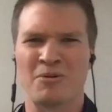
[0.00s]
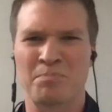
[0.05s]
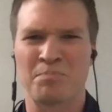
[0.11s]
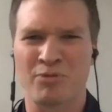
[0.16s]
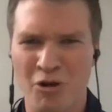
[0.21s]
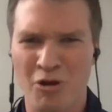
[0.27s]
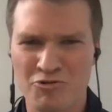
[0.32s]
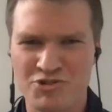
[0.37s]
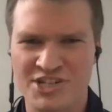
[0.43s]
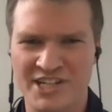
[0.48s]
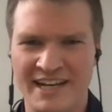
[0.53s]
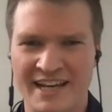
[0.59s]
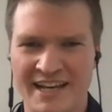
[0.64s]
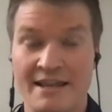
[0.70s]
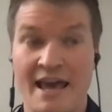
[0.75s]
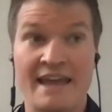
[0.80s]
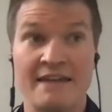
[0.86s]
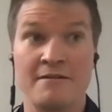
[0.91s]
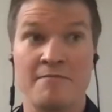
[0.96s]
approaching it
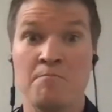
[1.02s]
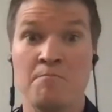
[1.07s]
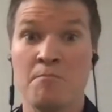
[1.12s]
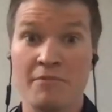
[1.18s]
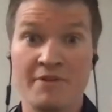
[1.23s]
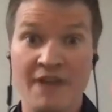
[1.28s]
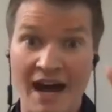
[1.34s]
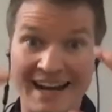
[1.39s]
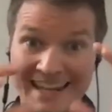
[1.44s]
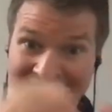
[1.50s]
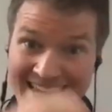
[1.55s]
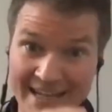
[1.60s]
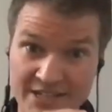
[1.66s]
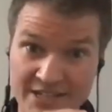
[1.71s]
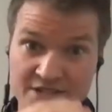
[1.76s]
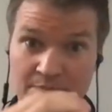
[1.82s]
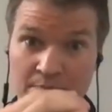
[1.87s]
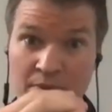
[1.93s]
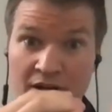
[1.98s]
and not
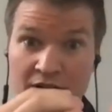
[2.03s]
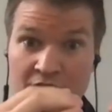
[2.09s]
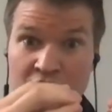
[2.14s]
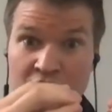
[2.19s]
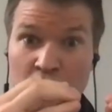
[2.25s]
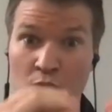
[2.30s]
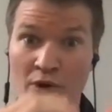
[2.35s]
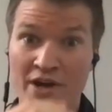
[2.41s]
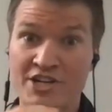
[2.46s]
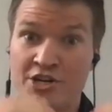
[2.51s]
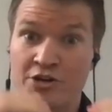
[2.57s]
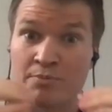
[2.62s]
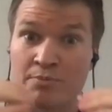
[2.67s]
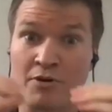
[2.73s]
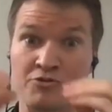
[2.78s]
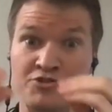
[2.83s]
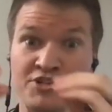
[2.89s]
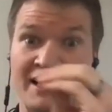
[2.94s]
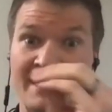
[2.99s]
it but the way you're
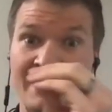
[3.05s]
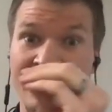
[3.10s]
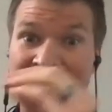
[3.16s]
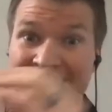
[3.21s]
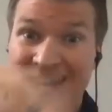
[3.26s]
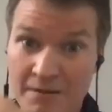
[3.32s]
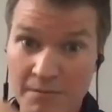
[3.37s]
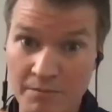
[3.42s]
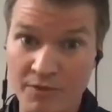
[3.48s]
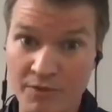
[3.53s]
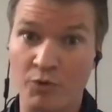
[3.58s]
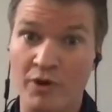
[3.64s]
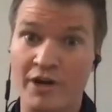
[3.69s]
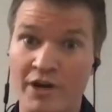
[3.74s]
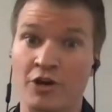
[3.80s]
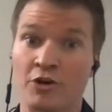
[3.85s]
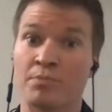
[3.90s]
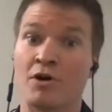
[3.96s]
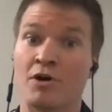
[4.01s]
approaching him the way
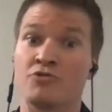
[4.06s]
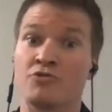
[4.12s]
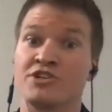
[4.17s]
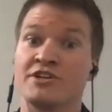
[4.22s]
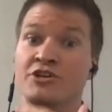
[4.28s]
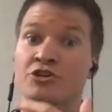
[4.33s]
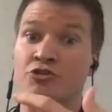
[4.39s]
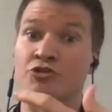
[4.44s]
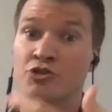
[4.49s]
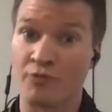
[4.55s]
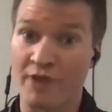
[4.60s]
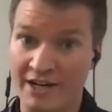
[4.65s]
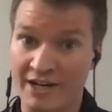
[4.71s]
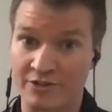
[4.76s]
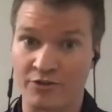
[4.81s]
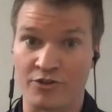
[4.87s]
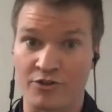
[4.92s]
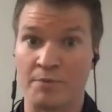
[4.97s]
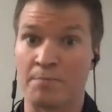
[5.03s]
you're approaching your
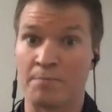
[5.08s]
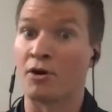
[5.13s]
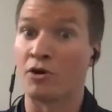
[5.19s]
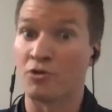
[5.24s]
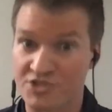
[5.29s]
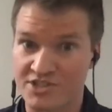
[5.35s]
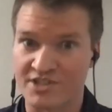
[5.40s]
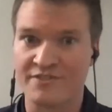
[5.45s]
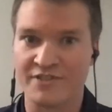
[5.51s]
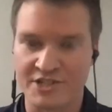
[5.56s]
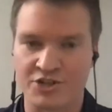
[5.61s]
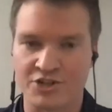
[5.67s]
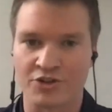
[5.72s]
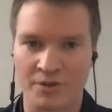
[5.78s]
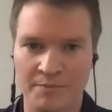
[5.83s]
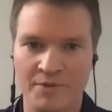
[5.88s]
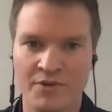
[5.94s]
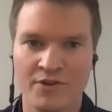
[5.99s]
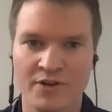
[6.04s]
director the person that you're
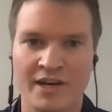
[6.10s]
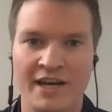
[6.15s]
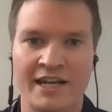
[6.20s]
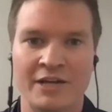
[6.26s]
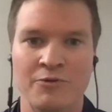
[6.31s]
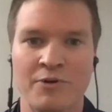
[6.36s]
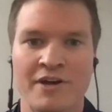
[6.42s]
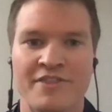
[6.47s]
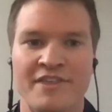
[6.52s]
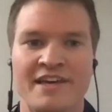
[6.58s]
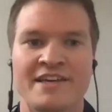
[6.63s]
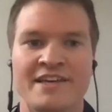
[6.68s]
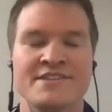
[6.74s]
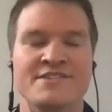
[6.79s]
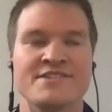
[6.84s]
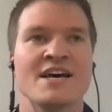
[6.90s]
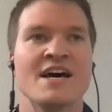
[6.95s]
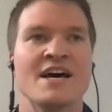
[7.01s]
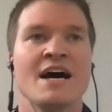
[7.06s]
communicating with
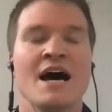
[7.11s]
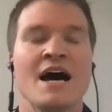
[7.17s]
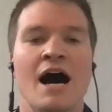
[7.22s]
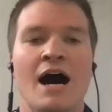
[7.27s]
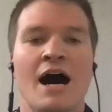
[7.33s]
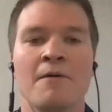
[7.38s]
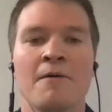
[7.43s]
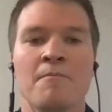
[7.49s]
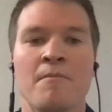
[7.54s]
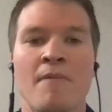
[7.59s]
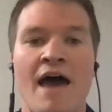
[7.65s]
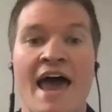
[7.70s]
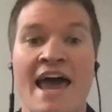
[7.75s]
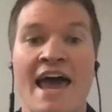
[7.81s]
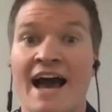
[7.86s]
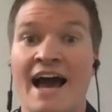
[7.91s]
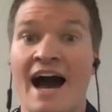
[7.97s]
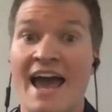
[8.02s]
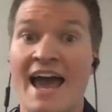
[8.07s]
is um,
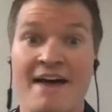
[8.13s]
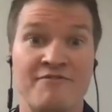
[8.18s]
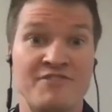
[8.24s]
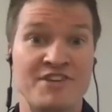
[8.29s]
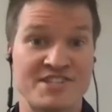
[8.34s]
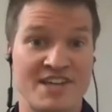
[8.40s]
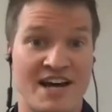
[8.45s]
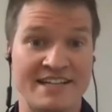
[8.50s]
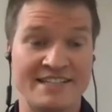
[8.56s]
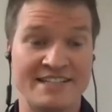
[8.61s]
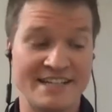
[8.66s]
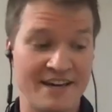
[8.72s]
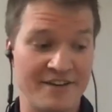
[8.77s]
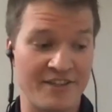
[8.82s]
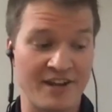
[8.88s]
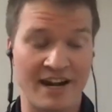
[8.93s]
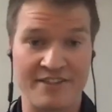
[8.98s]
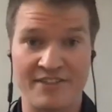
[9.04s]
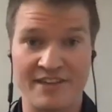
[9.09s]
hey i have this idea
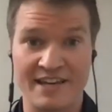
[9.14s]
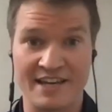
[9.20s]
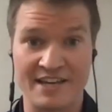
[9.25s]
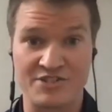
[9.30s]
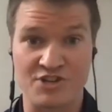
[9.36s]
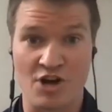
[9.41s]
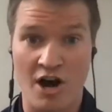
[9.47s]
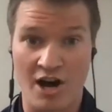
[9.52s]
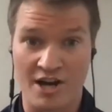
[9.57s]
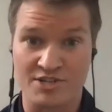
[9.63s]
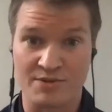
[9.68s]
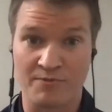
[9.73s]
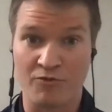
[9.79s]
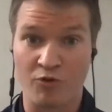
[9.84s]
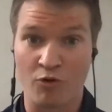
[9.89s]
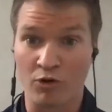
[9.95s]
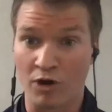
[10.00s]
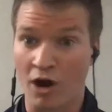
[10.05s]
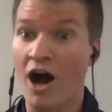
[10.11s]
that i think is awesome
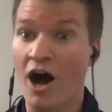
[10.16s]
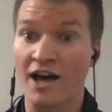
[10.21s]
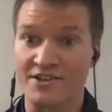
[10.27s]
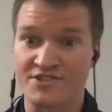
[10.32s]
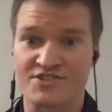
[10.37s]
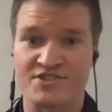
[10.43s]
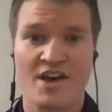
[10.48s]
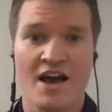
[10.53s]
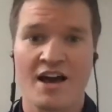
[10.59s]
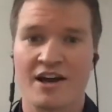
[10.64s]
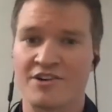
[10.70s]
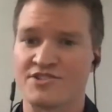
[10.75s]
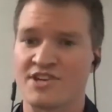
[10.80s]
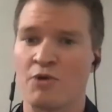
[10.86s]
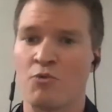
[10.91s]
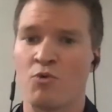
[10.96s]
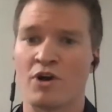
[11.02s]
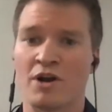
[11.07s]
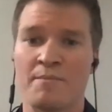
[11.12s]
for us because i
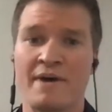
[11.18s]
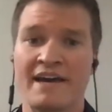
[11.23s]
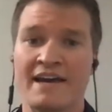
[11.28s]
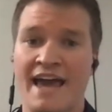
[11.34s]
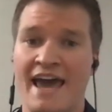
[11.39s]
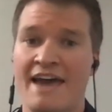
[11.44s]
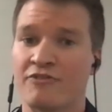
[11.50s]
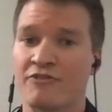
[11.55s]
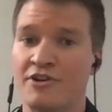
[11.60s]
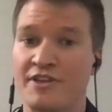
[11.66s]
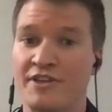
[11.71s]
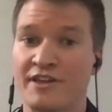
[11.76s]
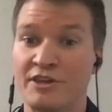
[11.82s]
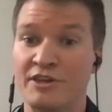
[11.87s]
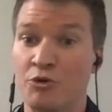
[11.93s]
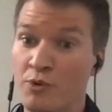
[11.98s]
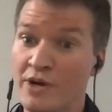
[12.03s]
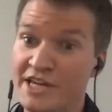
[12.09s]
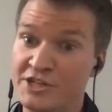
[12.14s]
want to make everything
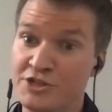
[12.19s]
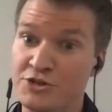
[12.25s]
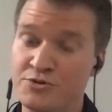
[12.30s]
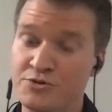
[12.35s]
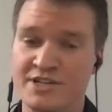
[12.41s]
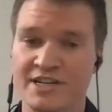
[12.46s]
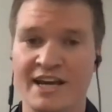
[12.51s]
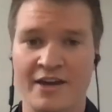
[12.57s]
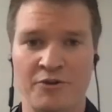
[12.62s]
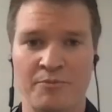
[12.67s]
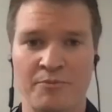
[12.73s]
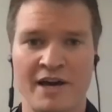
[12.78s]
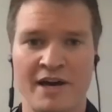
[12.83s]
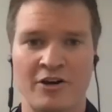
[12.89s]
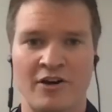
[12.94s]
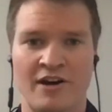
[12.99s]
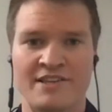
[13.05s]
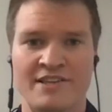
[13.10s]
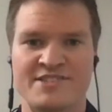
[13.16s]
that we do together
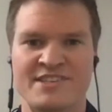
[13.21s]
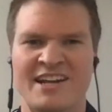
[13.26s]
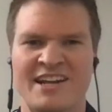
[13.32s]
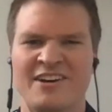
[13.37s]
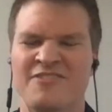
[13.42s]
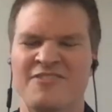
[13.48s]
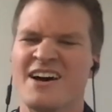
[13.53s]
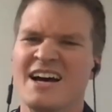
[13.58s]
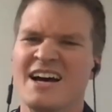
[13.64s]
better instead of